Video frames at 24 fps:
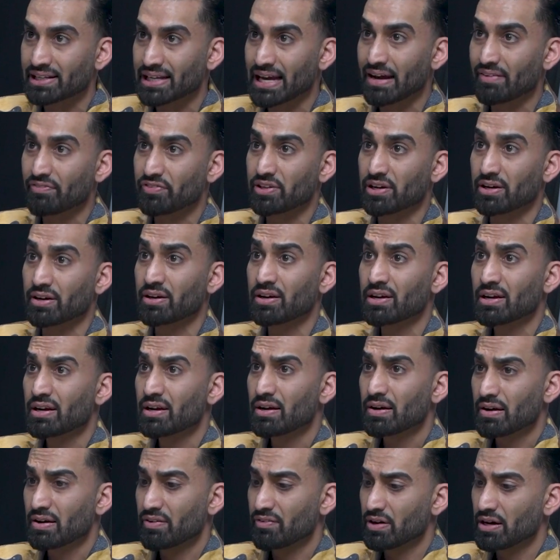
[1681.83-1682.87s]
They have
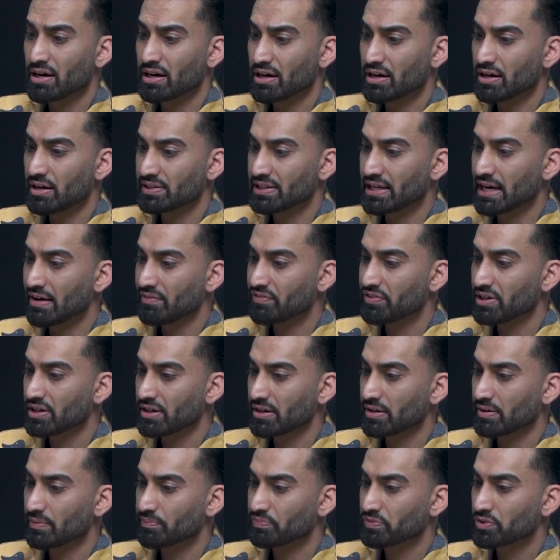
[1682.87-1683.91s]

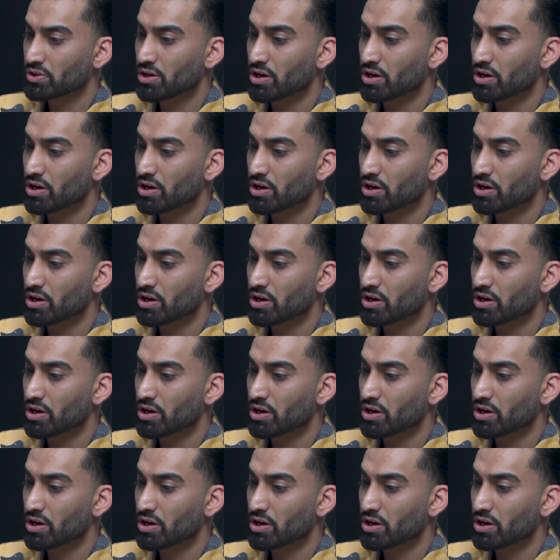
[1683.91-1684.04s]
the